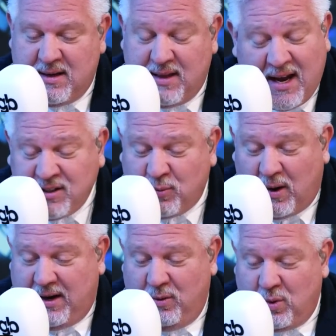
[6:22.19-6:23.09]
That's
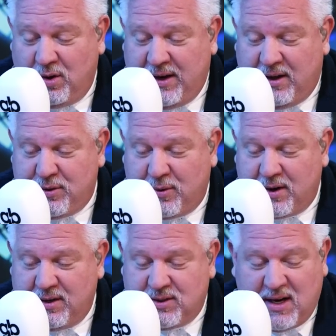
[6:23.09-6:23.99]
why the World Health
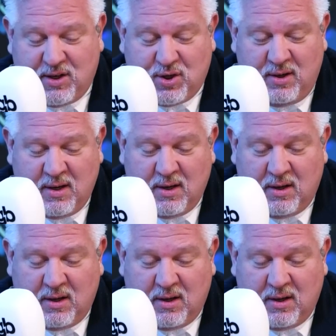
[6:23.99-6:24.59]
Organization